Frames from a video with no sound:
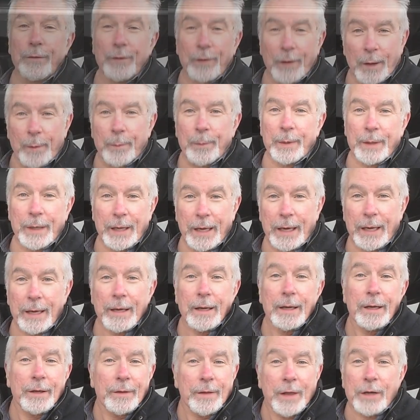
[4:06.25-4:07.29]
flip, and
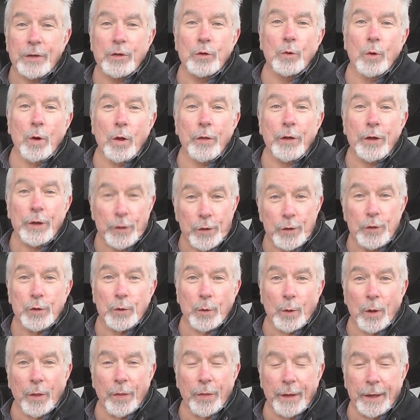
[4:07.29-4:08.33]
they do all the
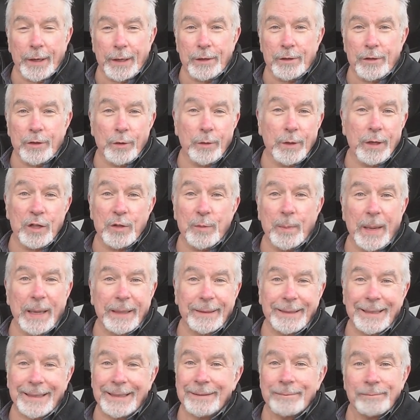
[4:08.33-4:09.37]
usual things you'd
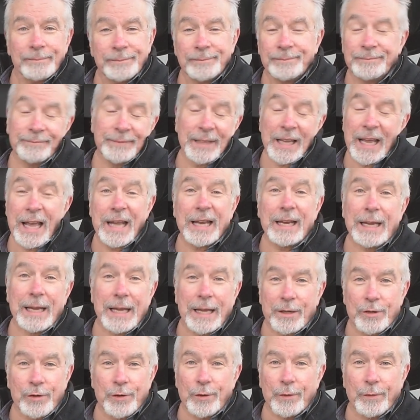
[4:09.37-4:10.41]
expect in any
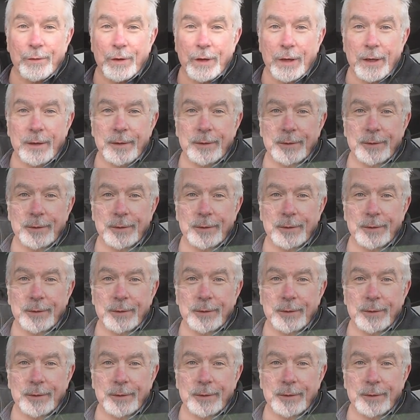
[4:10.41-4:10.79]
SUV.